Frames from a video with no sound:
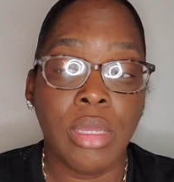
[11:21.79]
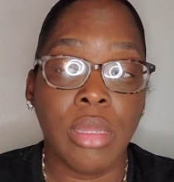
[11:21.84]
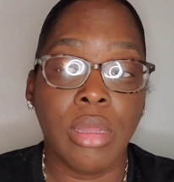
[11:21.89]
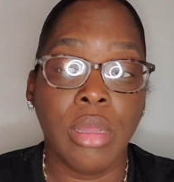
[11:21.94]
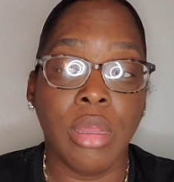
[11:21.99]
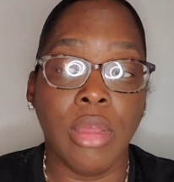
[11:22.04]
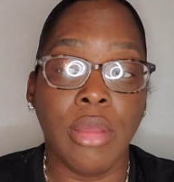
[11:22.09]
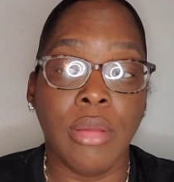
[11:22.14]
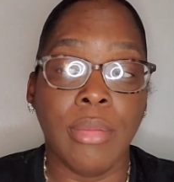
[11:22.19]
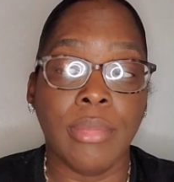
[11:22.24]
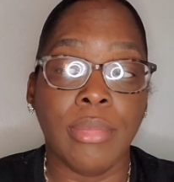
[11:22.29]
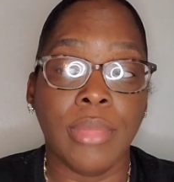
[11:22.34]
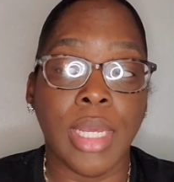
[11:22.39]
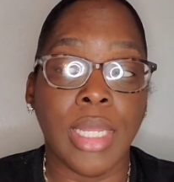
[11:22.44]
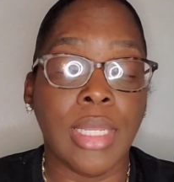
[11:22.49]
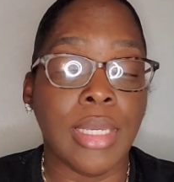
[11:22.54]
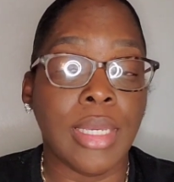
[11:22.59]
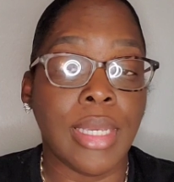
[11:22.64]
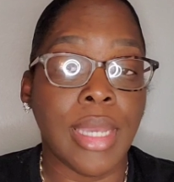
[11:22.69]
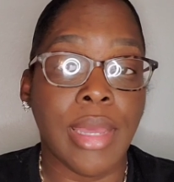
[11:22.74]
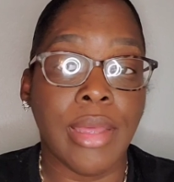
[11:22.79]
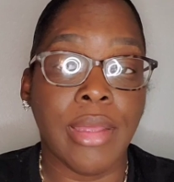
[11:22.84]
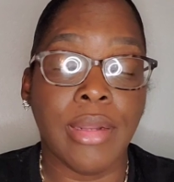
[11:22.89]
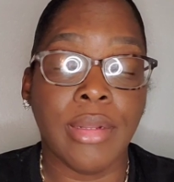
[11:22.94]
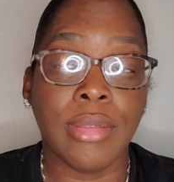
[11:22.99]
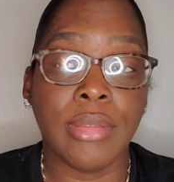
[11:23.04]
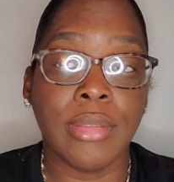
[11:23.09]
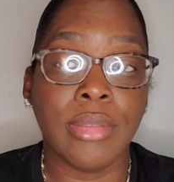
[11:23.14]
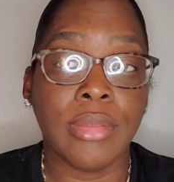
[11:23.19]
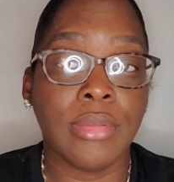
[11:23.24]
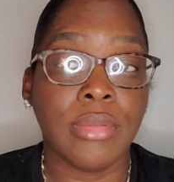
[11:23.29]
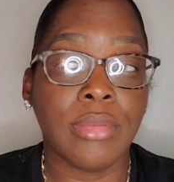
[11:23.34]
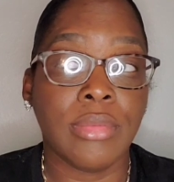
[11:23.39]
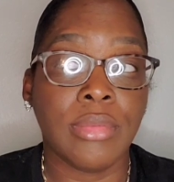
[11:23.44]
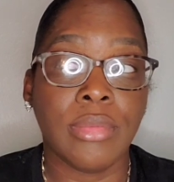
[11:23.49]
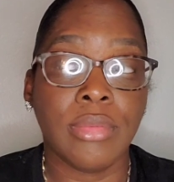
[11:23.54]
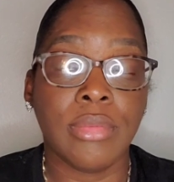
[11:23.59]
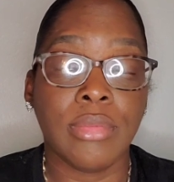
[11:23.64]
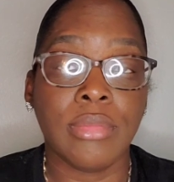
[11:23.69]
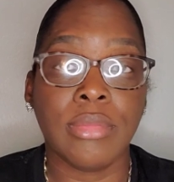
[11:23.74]
I look at
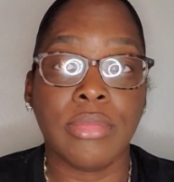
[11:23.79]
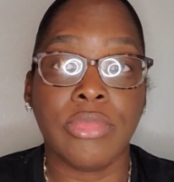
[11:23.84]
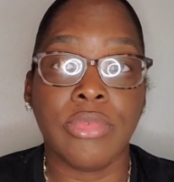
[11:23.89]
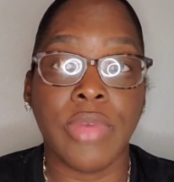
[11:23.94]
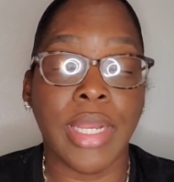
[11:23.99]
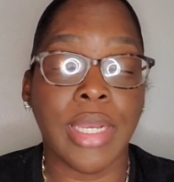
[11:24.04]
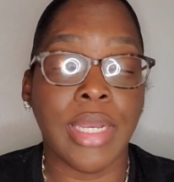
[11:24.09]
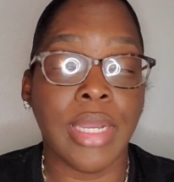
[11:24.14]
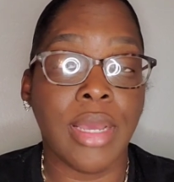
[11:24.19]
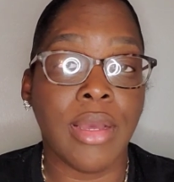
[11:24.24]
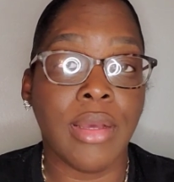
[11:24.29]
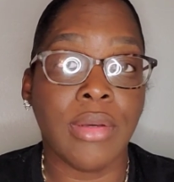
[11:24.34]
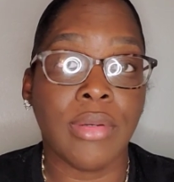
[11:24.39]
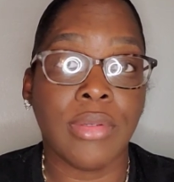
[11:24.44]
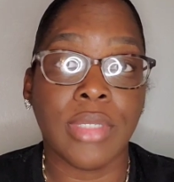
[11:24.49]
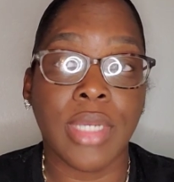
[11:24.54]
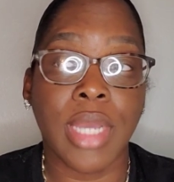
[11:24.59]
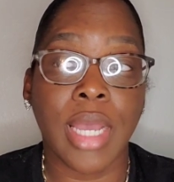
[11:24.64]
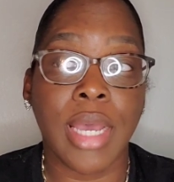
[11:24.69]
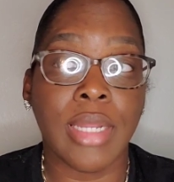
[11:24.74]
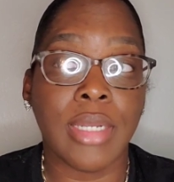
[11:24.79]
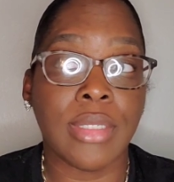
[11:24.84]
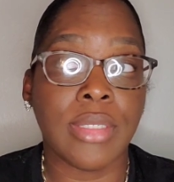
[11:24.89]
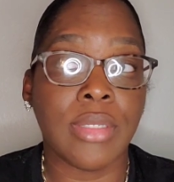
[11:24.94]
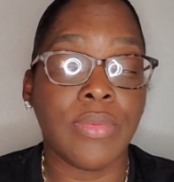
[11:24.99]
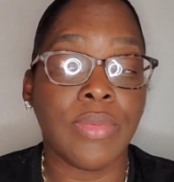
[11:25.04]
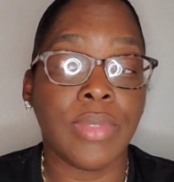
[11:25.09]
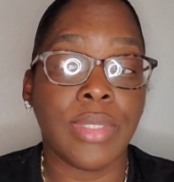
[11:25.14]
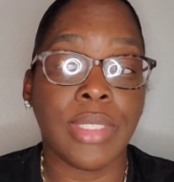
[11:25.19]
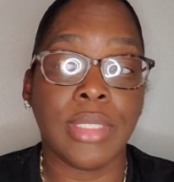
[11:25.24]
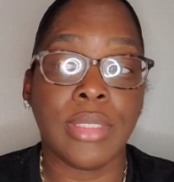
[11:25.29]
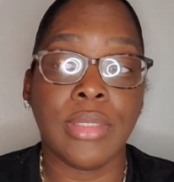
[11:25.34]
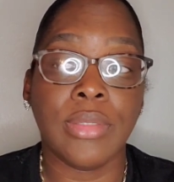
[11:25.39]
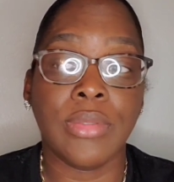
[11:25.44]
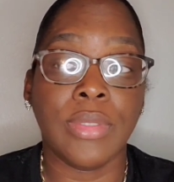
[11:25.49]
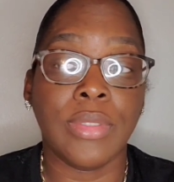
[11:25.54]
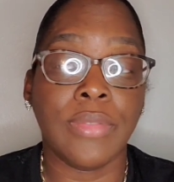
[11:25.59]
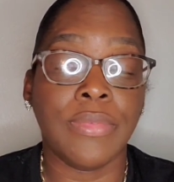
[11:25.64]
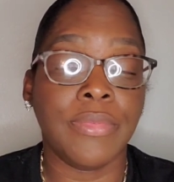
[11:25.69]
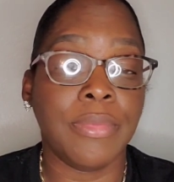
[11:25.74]
right now, God is the one to
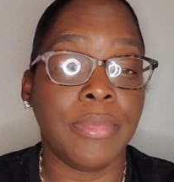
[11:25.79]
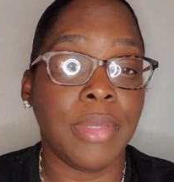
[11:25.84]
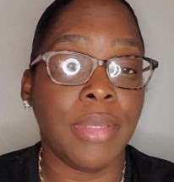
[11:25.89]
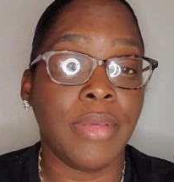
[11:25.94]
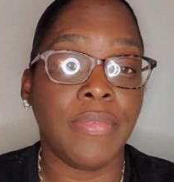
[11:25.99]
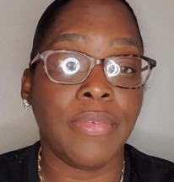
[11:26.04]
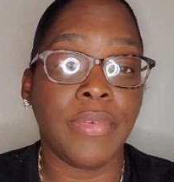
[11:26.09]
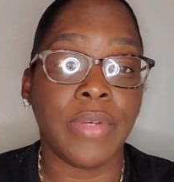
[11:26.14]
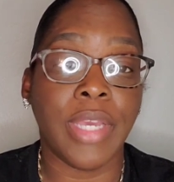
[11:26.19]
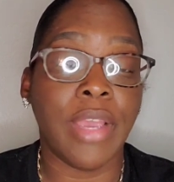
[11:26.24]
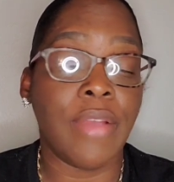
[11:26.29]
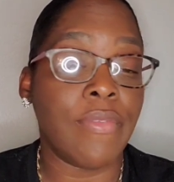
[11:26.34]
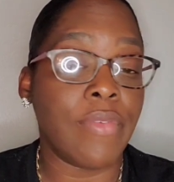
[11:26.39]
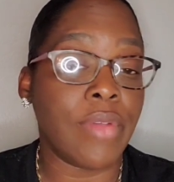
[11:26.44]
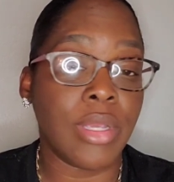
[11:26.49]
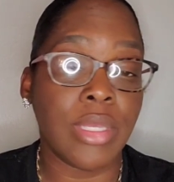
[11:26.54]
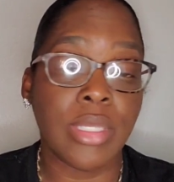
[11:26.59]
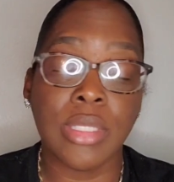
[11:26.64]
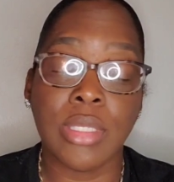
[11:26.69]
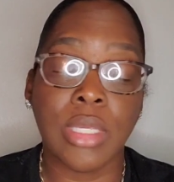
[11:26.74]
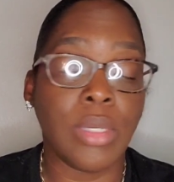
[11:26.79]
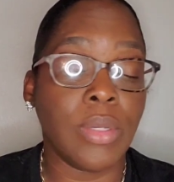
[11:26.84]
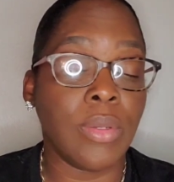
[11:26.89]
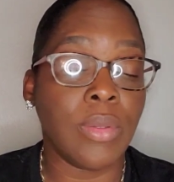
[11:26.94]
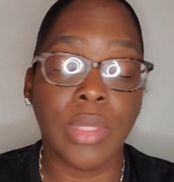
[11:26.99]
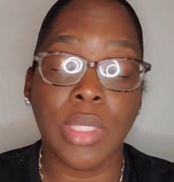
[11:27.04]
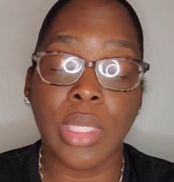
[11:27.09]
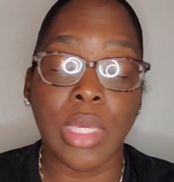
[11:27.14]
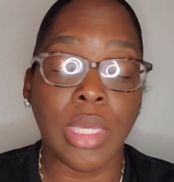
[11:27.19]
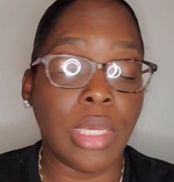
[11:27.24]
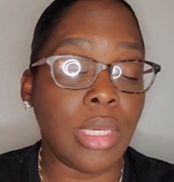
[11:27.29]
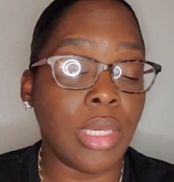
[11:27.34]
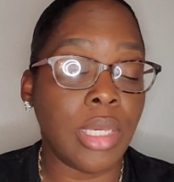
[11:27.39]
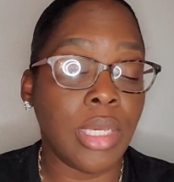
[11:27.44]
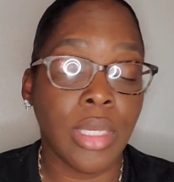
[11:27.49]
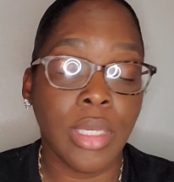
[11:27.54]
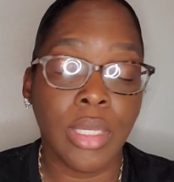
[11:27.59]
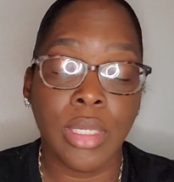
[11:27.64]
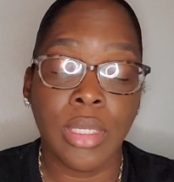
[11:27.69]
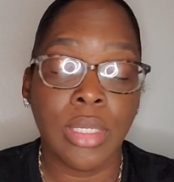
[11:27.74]
do it for me for every single thing,
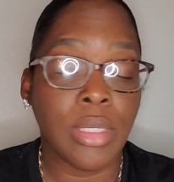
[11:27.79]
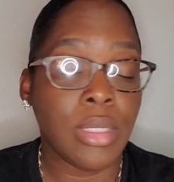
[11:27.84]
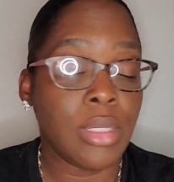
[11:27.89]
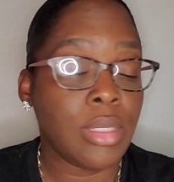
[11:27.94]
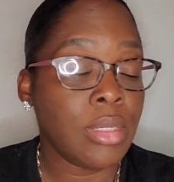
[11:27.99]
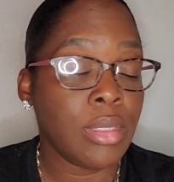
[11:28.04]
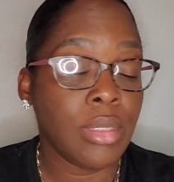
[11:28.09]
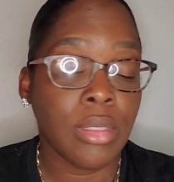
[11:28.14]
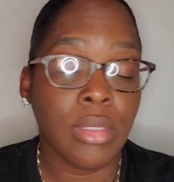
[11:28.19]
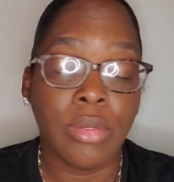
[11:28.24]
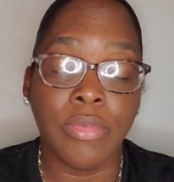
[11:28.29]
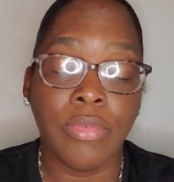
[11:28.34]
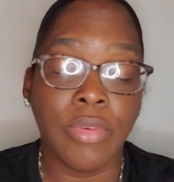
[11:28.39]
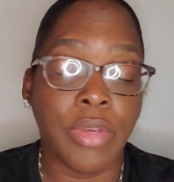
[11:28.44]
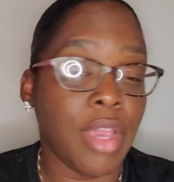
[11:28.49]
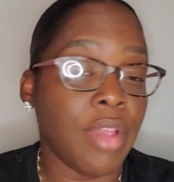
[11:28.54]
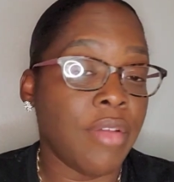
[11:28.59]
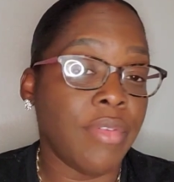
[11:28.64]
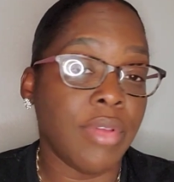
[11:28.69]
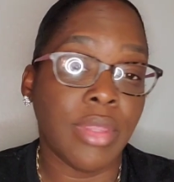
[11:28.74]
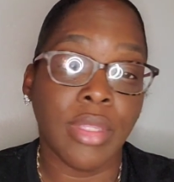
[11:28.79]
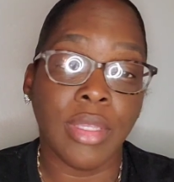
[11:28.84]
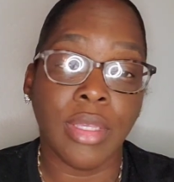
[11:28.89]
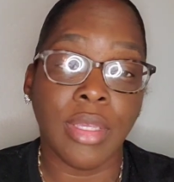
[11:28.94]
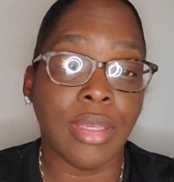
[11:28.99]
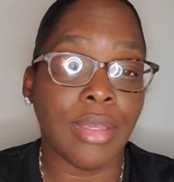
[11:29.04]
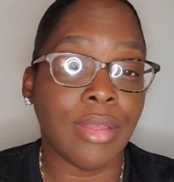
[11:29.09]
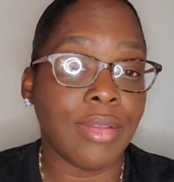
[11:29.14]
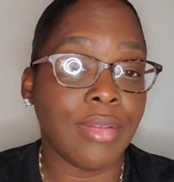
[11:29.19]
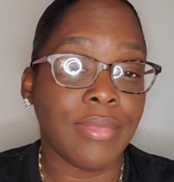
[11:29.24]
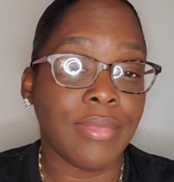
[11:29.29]
for everything,